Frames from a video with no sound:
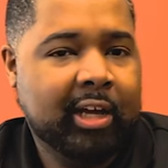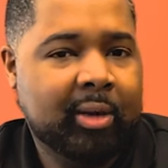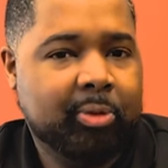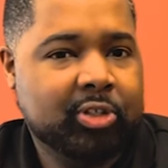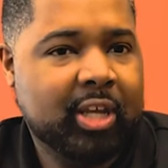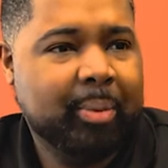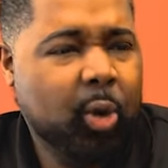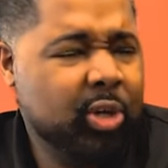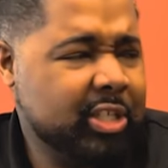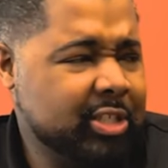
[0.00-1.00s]
um, per se,
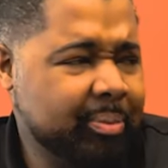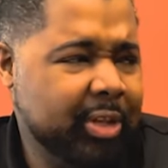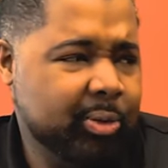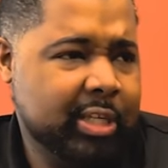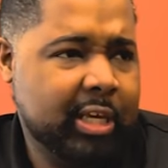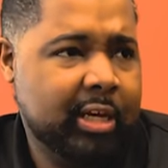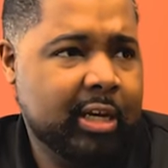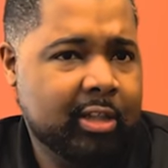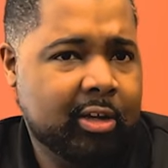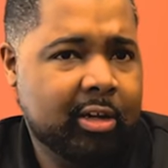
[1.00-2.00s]
but it wasn't something that was hidden
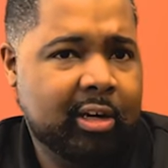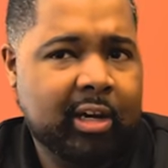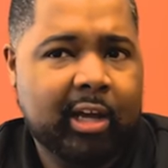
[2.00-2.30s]
either.